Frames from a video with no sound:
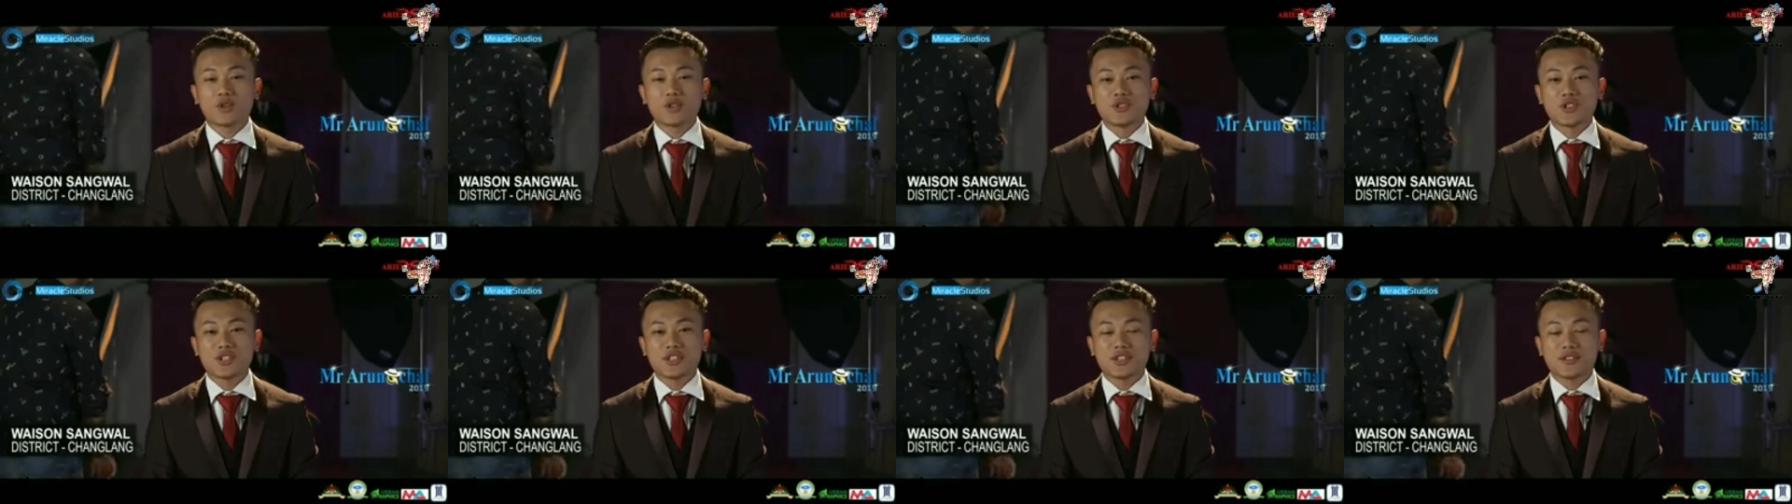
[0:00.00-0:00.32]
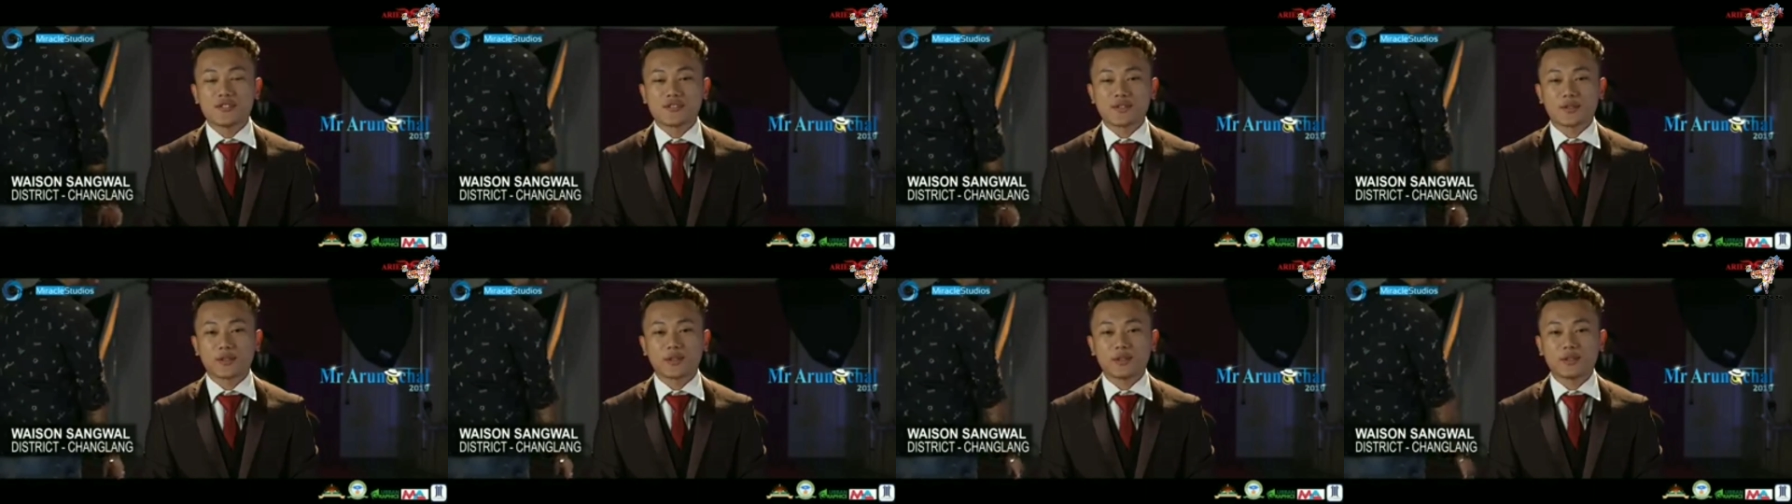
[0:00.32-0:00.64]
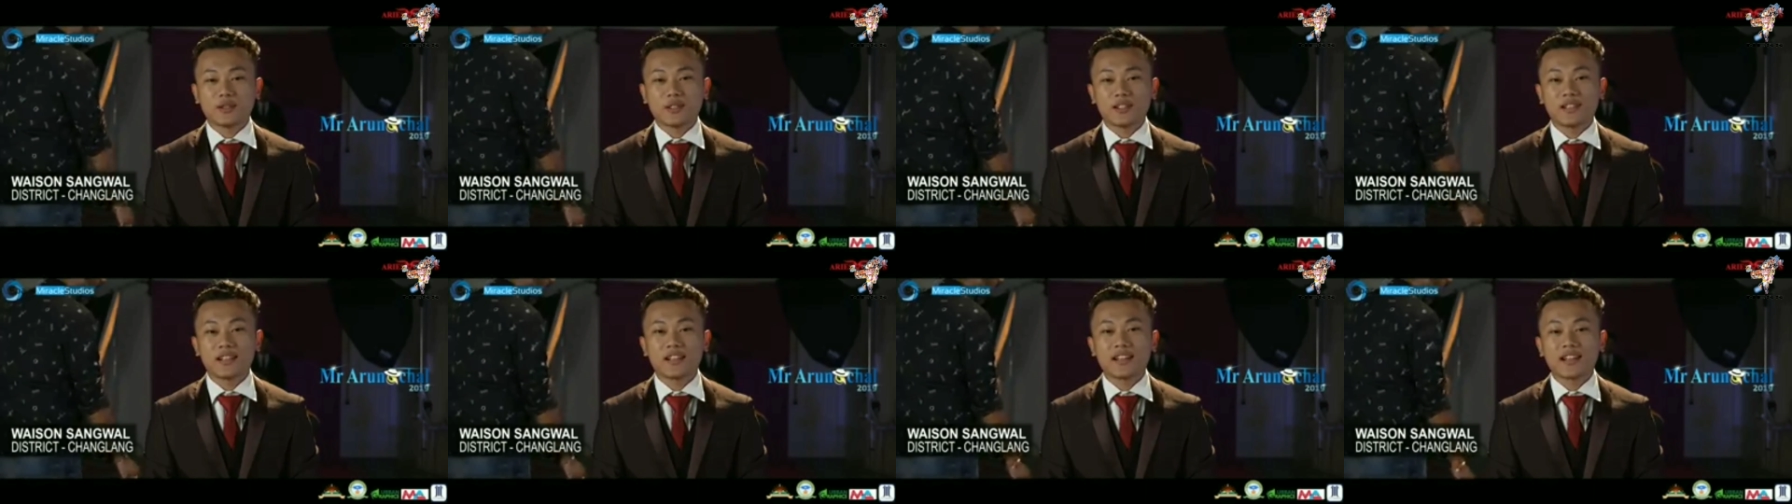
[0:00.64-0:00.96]
I'm 20 years
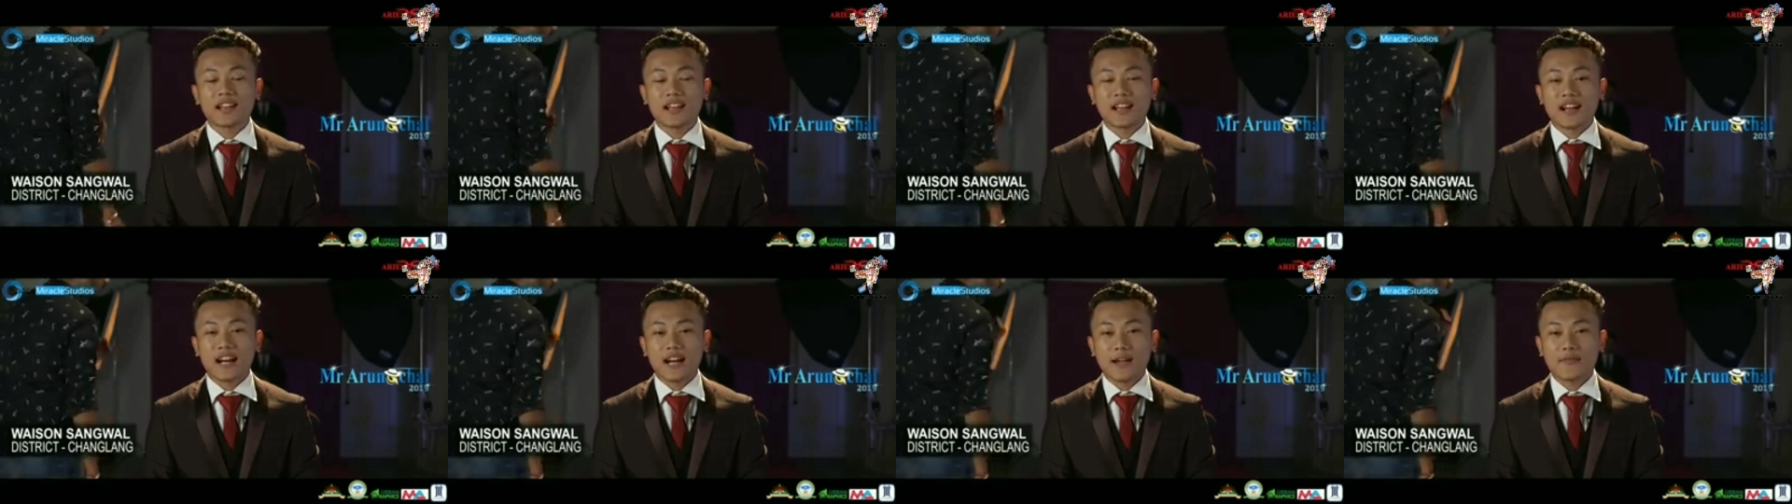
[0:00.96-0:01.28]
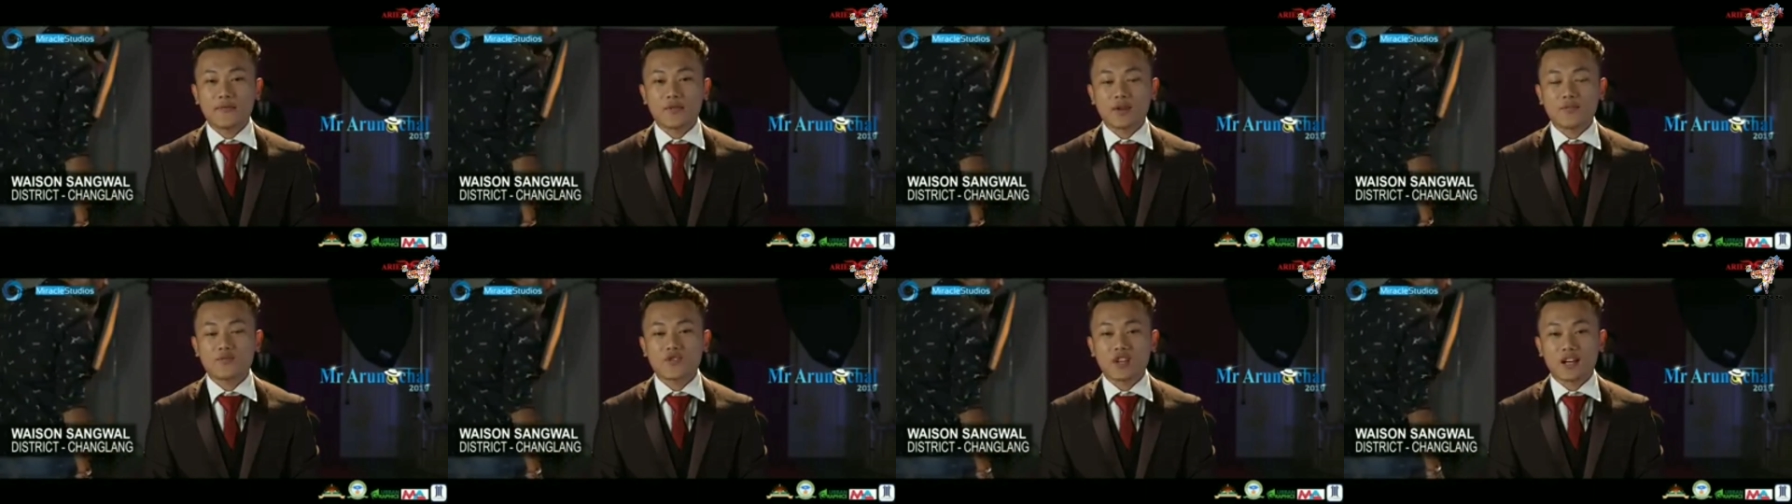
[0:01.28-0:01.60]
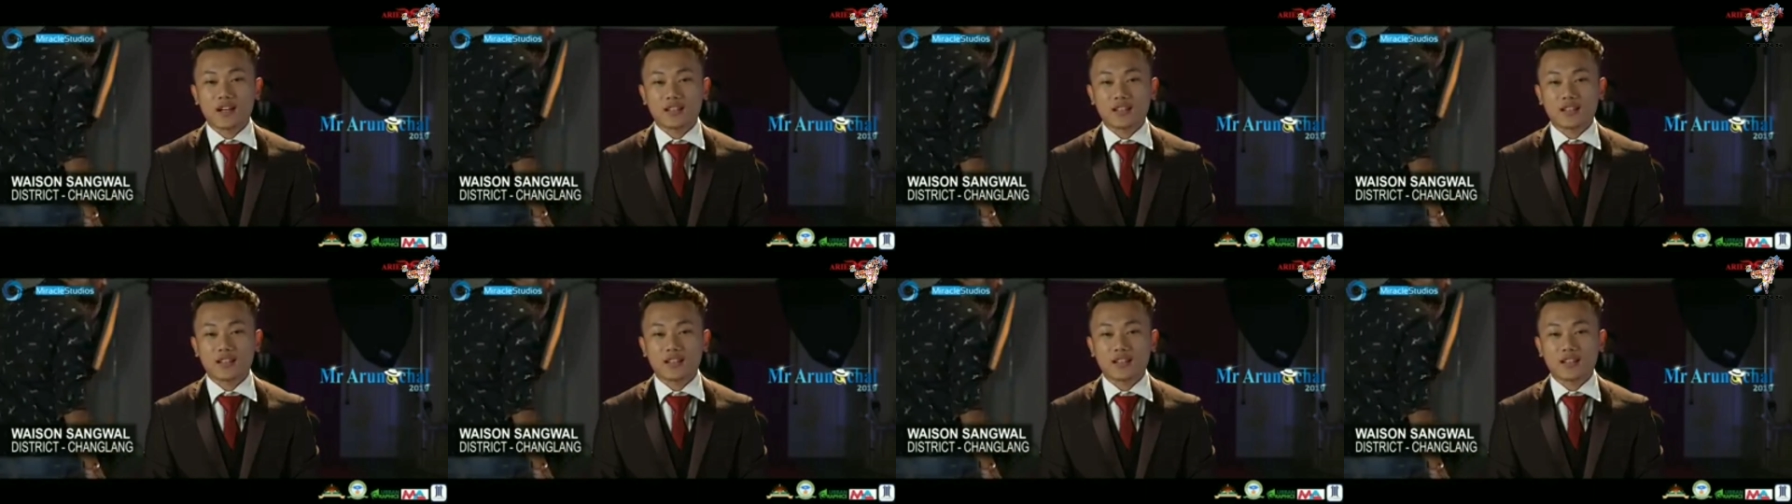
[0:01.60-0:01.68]
old. I'm from